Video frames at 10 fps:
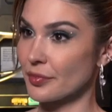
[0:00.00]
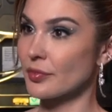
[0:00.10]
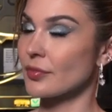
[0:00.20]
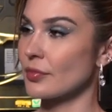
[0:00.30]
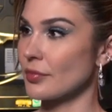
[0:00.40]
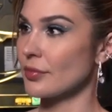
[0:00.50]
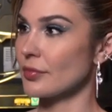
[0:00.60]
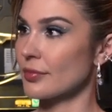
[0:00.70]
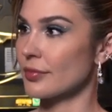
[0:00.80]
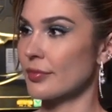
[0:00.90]

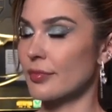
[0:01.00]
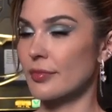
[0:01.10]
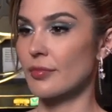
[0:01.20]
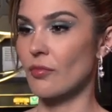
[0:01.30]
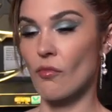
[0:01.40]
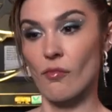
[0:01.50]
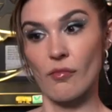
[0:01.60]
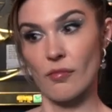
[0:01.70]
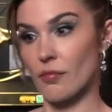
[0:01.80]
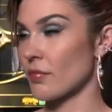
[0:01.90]

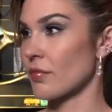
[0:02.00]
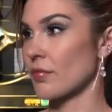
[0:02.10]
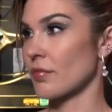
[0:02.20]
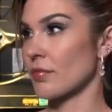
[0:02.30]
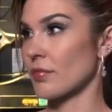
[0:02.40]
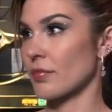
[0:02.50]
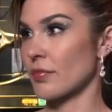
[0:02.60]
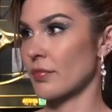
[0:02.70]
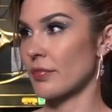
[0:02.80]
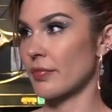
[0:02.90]

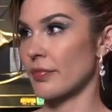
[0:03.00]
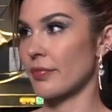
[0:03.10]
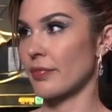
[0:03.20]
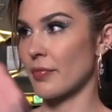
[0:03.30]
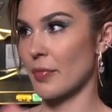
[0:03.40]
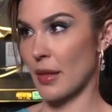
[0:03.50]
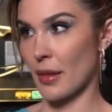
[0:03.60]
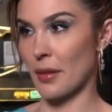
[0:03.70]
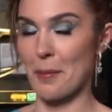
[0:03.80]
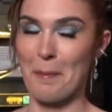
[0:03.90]

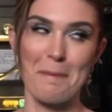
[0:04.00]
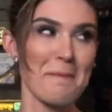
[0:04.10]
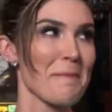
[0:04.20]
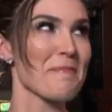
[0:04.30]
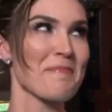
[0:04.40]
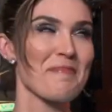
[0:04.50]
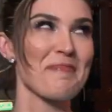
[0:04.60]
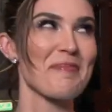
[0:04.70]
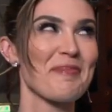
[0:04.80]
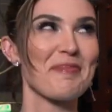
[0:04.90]

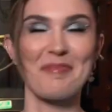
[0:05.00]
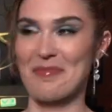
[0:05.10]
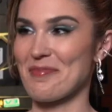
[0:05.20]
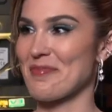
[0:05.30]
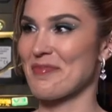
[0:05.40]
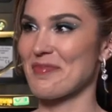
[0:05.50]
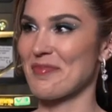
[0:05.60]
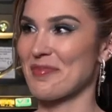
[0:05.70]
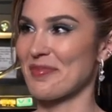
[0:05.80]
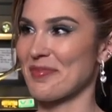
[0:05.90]

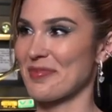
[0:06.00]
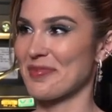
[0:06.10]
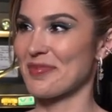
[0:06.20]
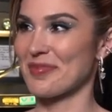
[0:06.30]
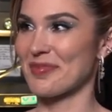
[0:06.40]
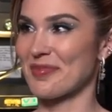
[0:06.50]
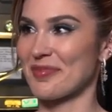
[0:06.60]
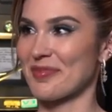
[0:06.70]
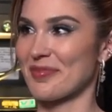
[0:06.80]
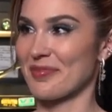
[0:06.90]

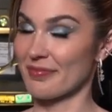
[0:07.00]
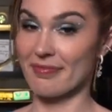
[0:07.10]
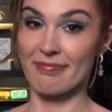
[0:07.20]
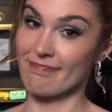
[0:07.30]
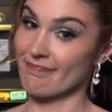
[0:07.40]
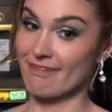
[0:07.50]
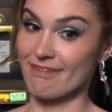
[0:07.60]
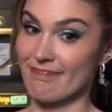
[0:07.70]
(not speaking)